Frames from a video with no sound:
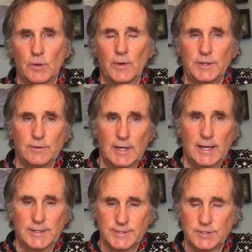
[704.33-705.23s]
But what you
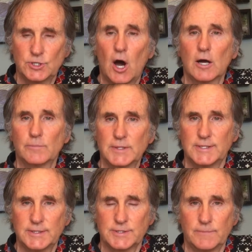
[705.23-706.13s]
get is this
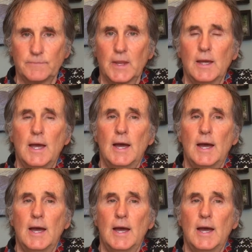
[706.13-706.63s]
dogmatism